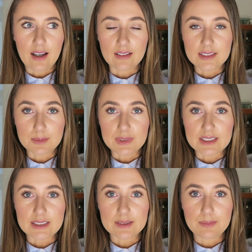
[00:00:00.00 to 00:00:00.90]

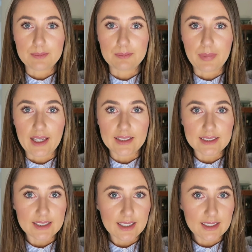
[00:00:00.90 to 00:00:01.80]
Ultimate
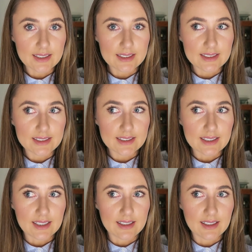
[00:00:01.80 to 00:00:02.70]

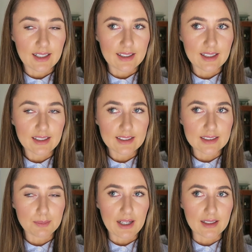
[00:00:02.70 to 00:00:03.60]
Basics. I think
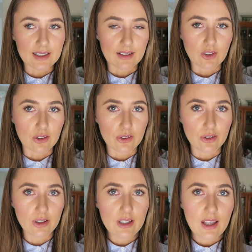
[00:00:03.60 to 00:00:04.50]
that's the palette that I've got
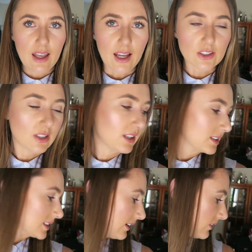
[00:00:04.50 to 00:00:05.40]
her. Actually,
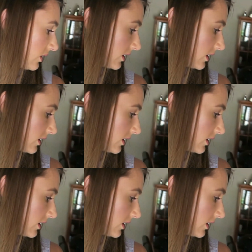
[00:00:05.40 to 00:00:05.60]
let's have a